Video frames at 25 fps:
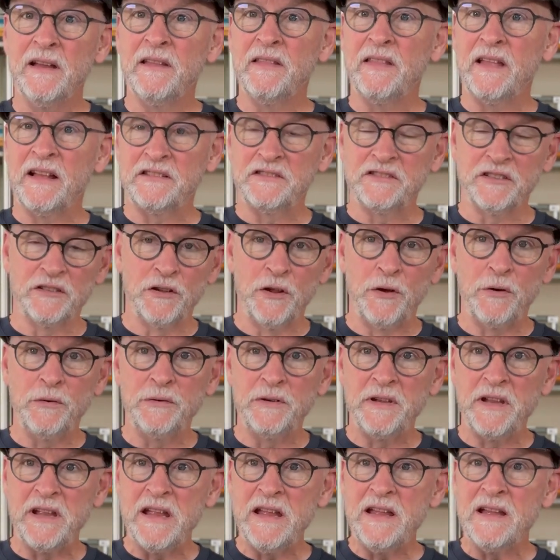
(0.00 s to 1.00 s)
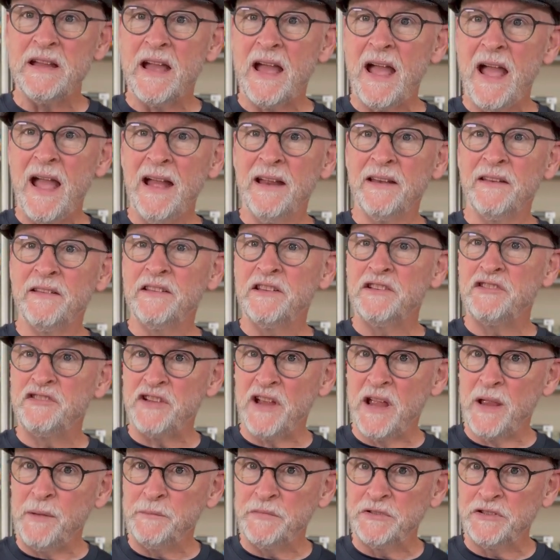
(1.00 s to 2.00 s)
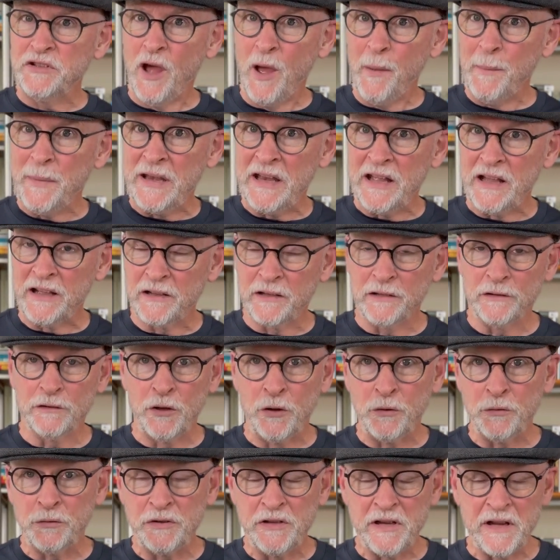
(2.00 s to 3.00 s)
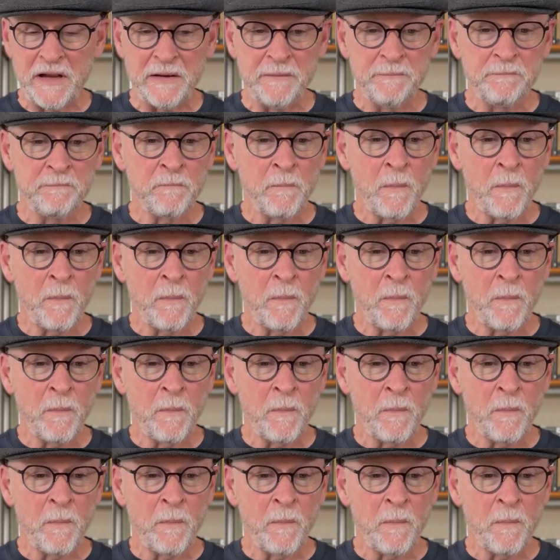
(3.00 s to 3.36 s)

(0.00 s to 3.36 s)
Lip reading: that's a low D, and the James Dominic low D.